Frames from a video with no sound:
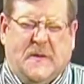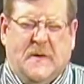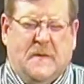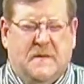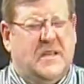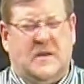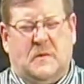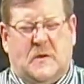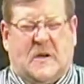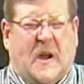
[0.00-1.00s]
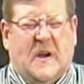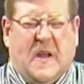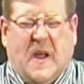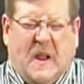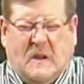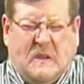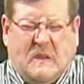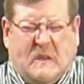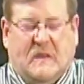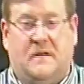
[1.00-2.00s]
trying to really work hard at it.
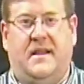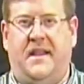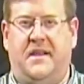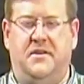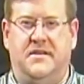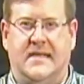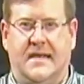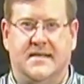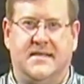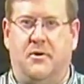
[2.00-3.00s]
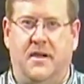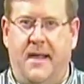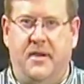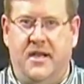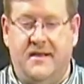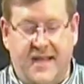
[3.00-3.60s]
Yeah, not like you just ate a sour lemon.